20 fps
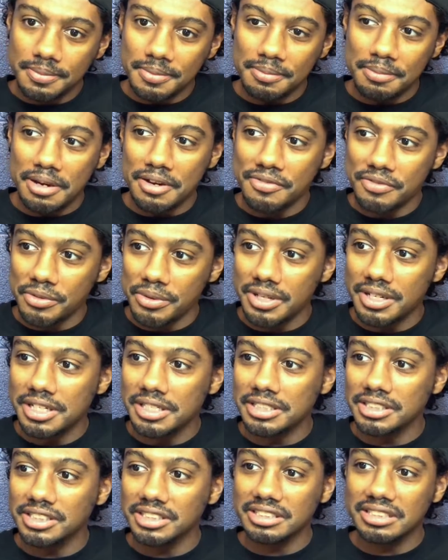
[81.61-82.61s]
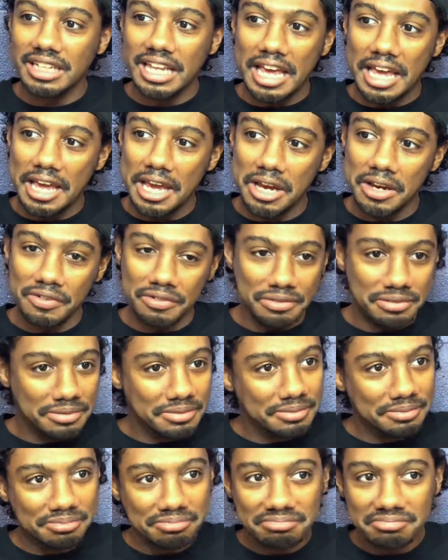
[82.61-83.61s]
And my friends just laughed,
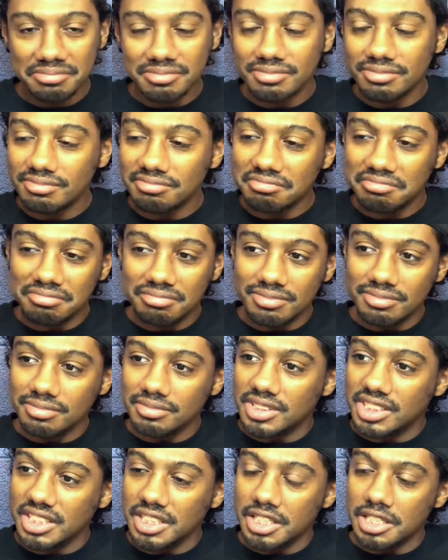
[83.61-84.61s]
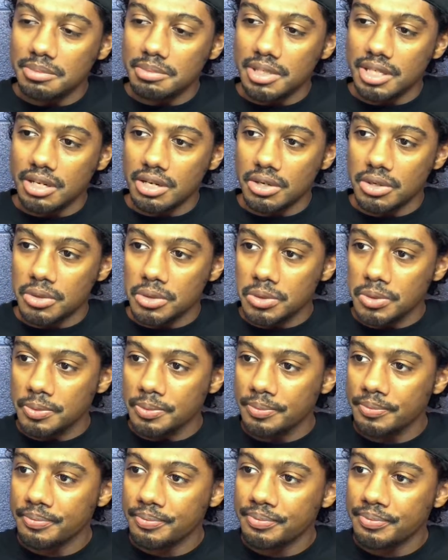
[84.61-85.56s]
cheered me on.